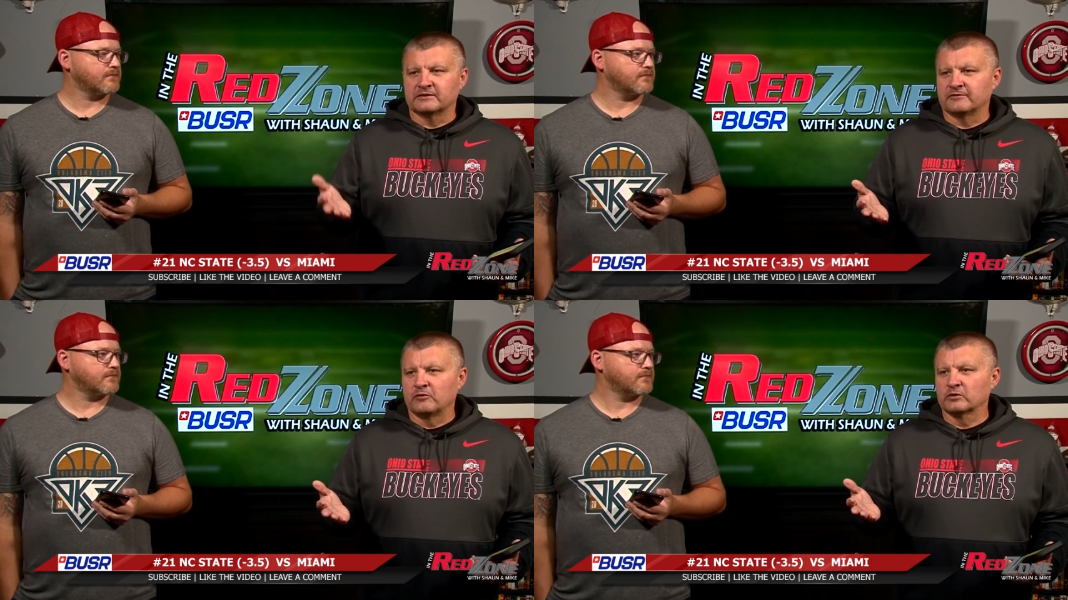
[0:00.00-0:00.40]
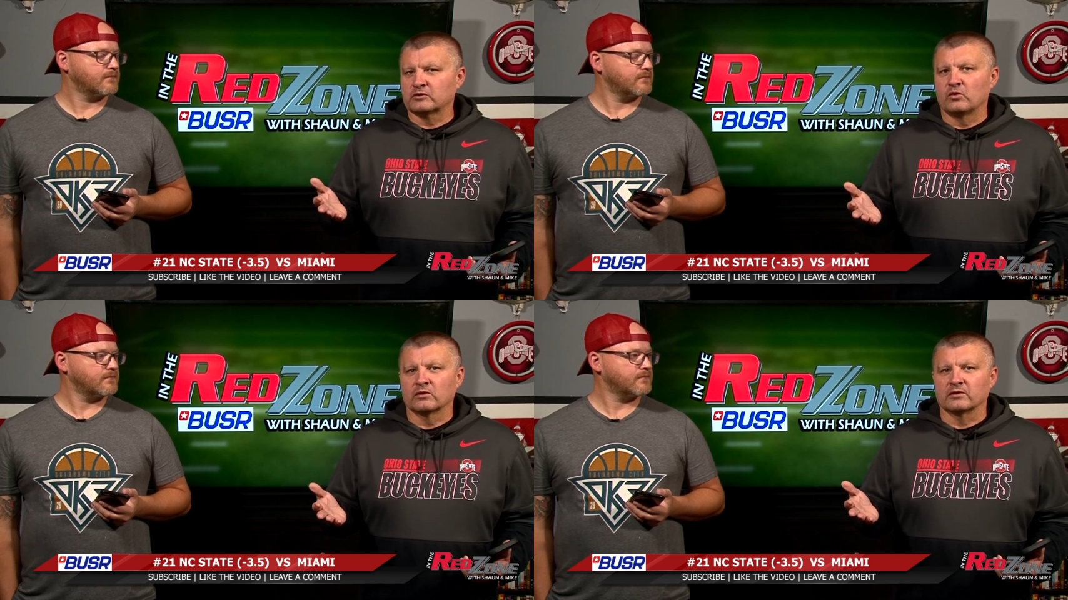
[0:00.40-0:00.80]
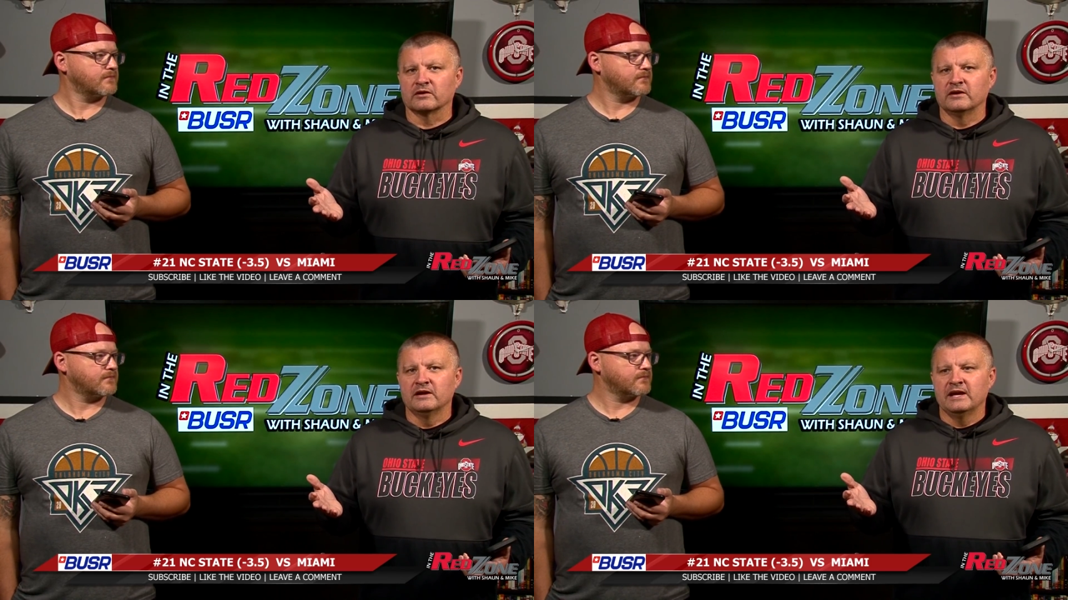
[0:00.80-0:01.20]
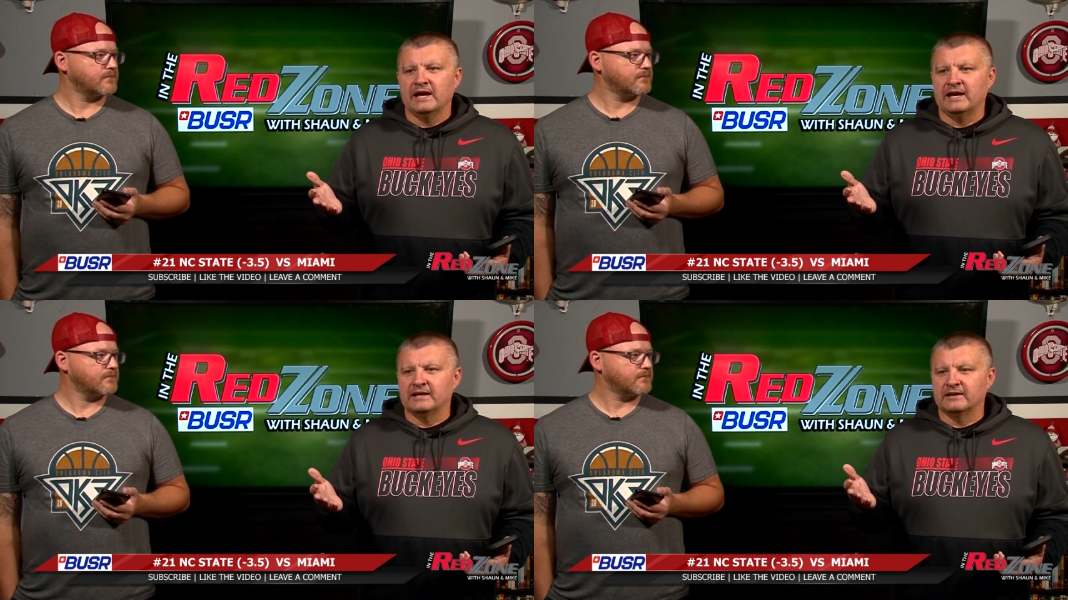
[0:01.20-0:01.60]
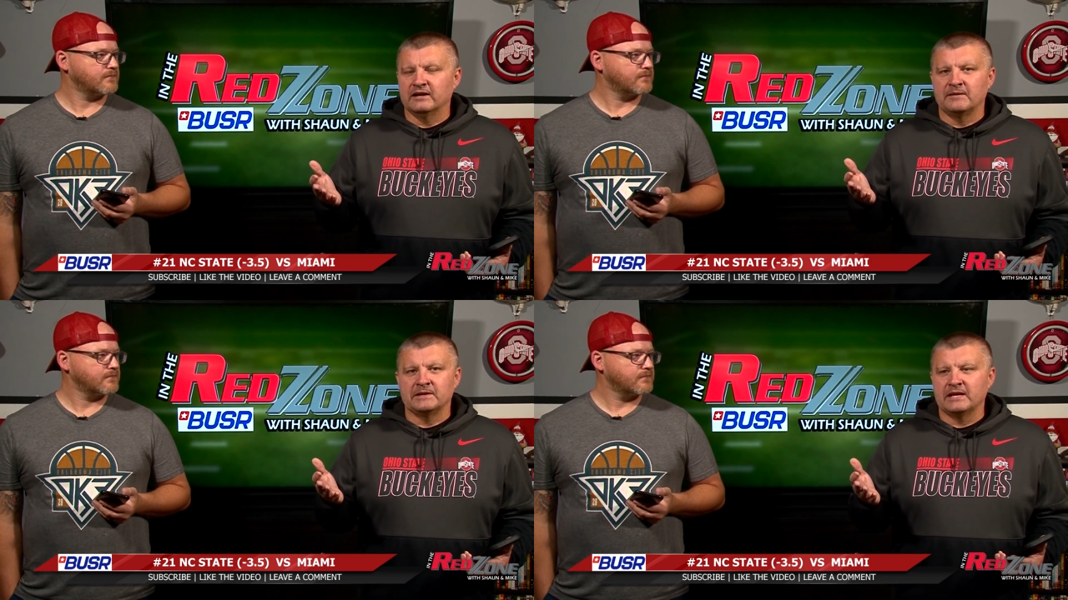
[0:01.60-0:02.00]
Speaker 1: the fourth quarter, and
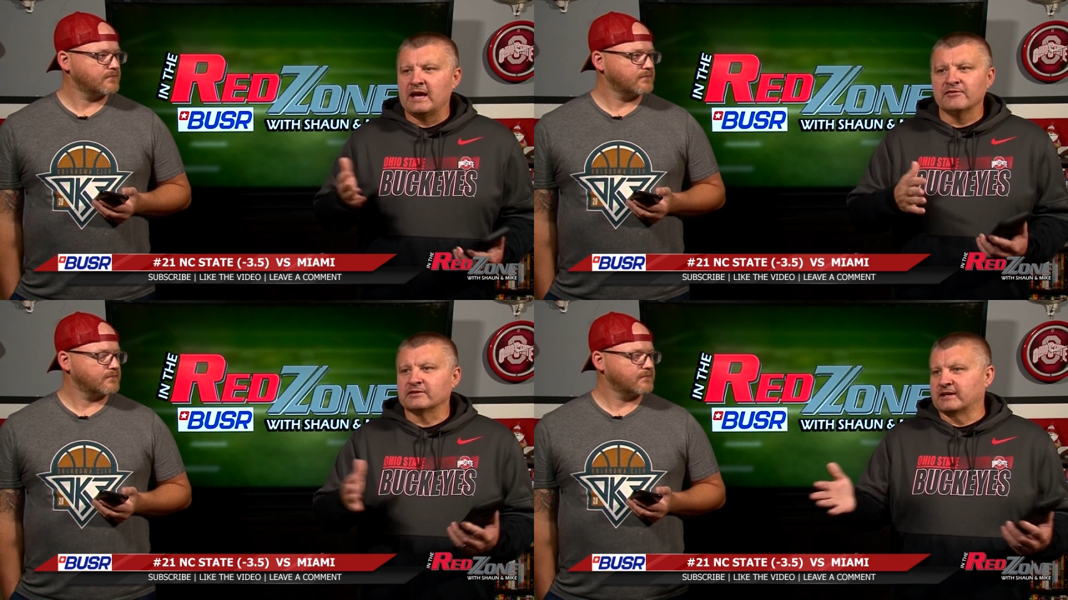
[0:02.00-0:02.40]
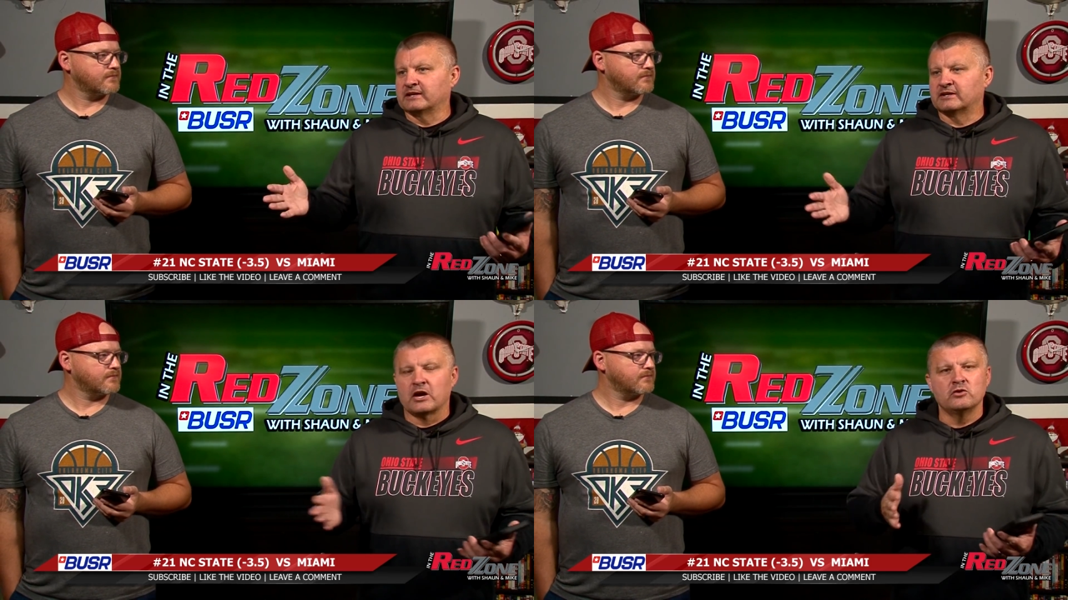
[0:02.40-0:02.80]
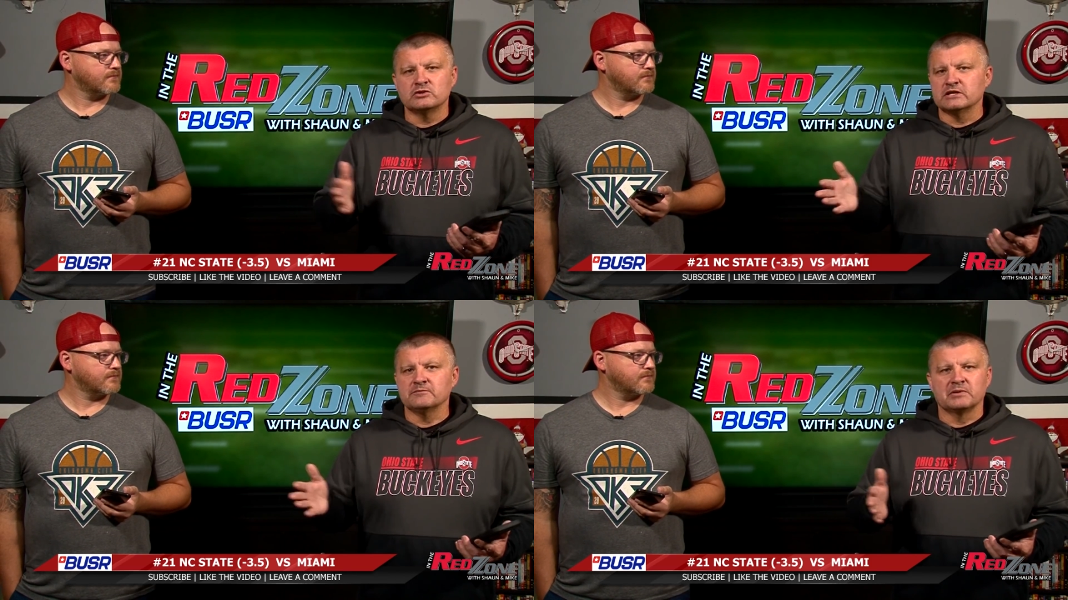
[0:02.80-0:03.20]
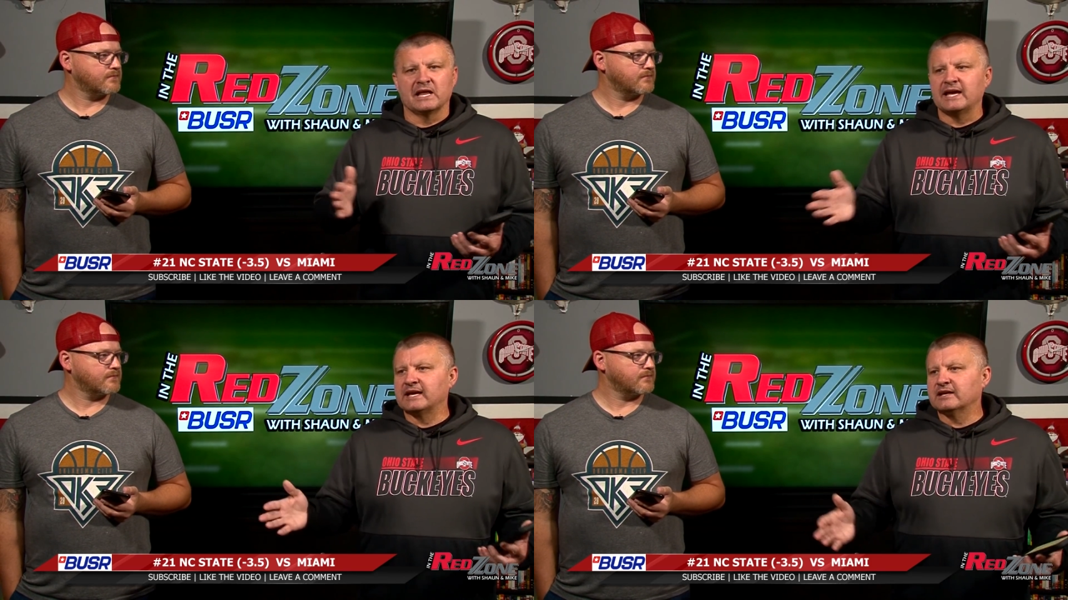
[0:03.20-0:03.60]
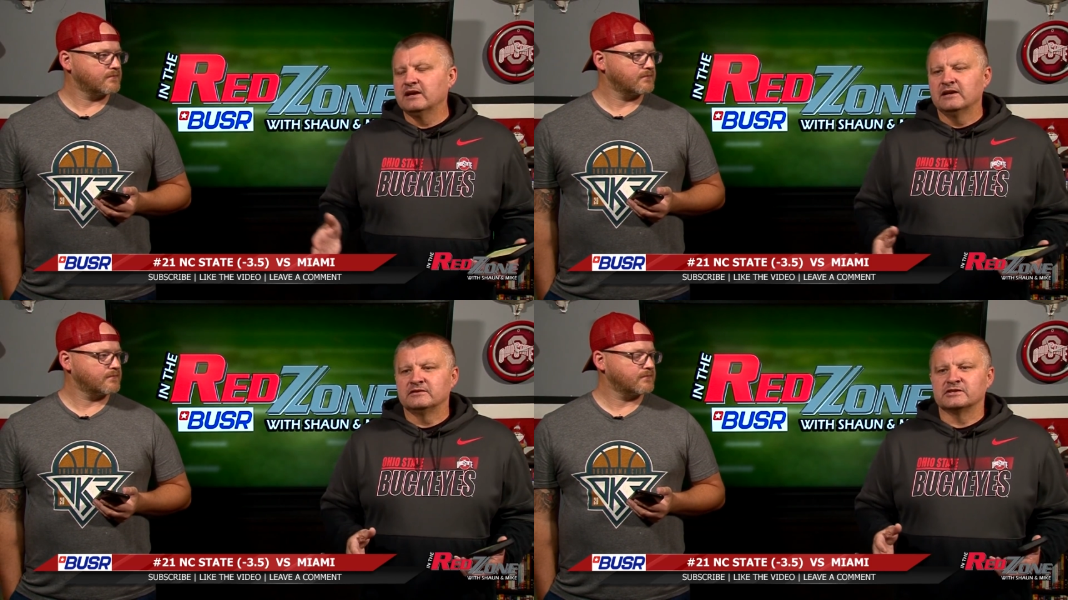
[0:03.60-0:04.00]
I mean everything: coaching, playing,
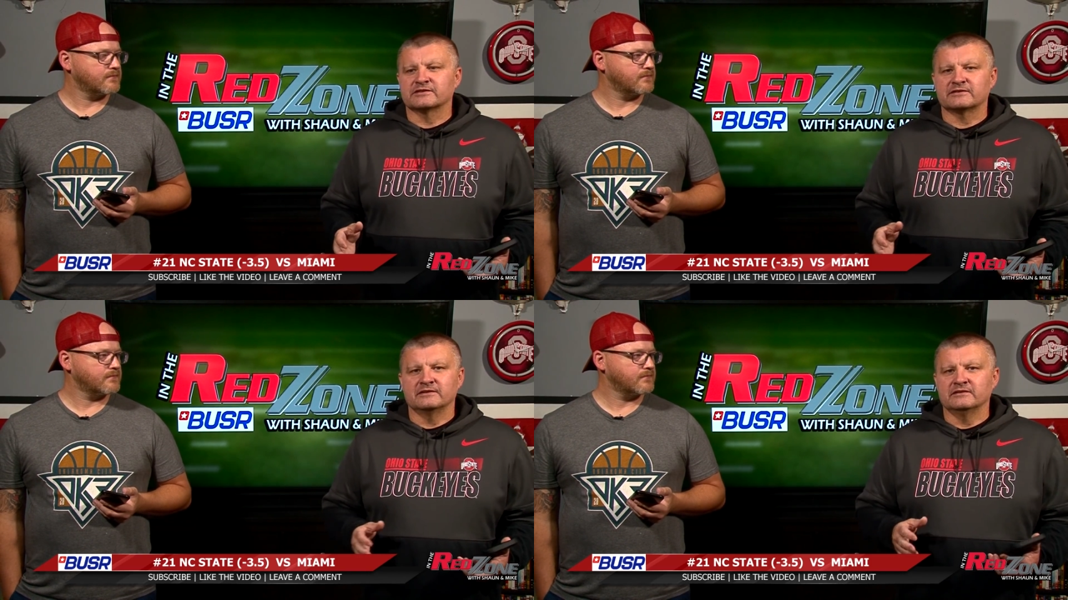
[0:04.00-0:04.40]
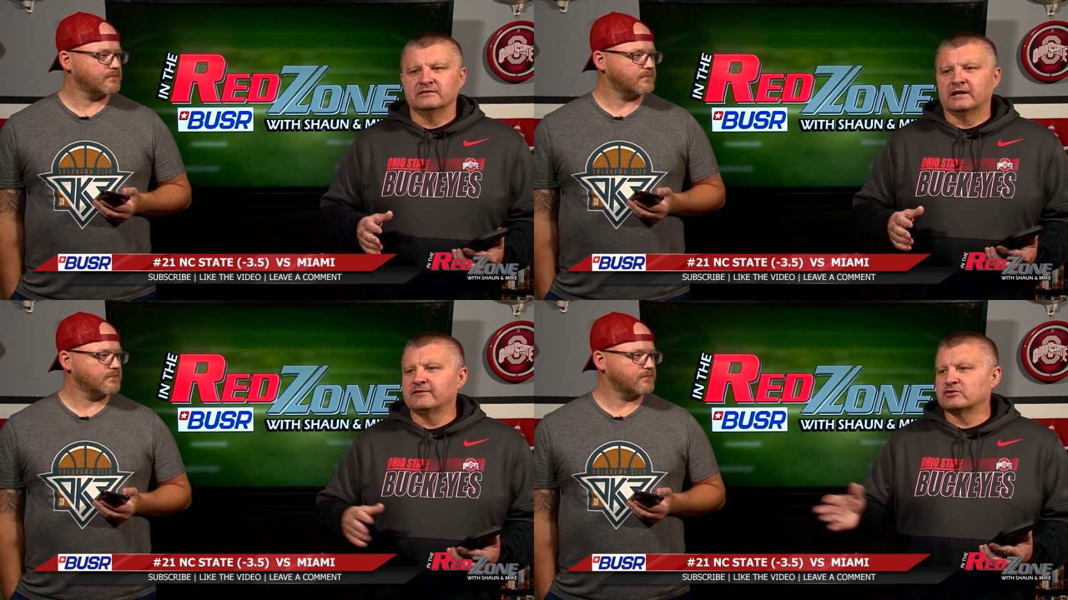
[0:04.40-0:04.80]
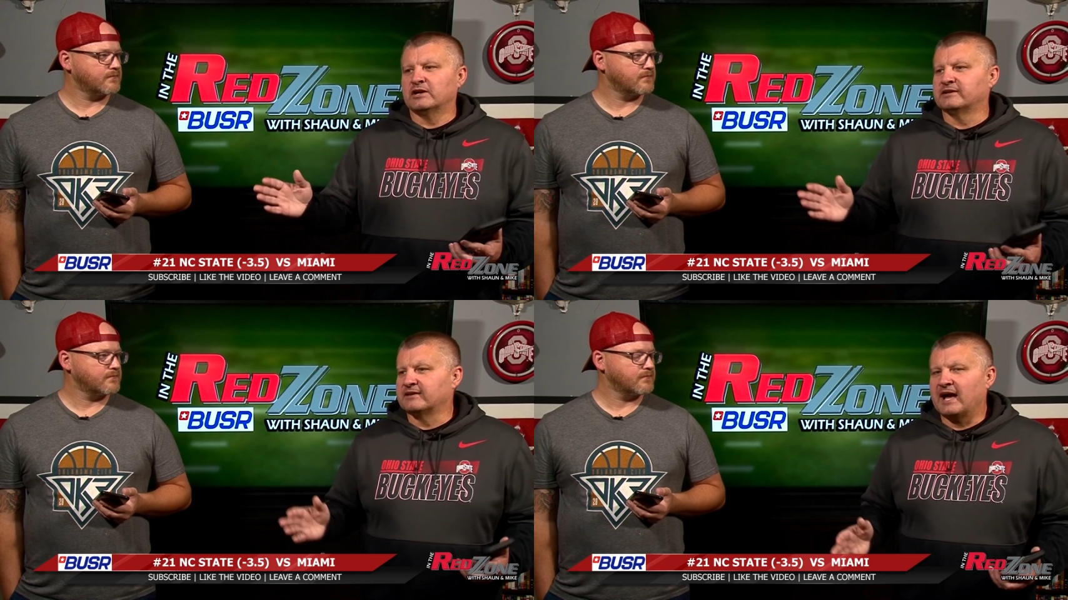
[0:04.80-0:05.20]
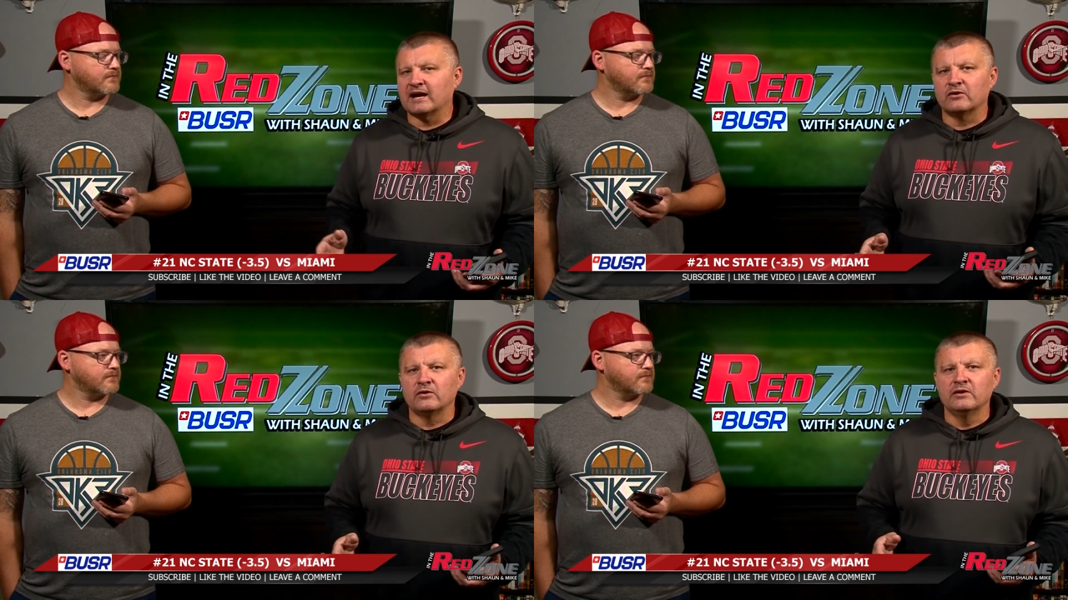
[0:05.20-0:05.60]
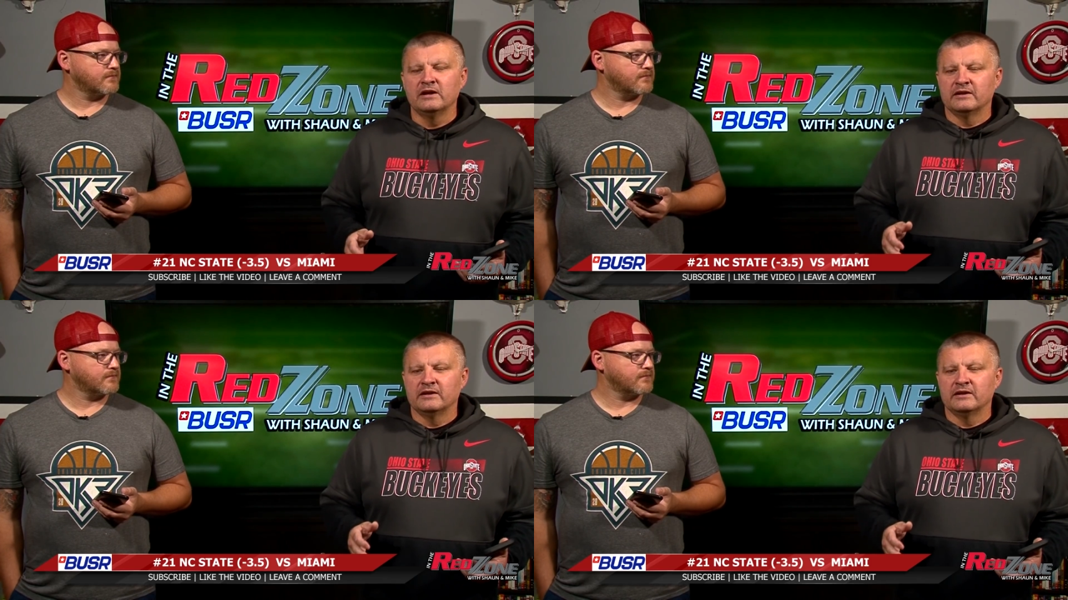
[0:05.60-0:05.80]
just not even trying to tackle.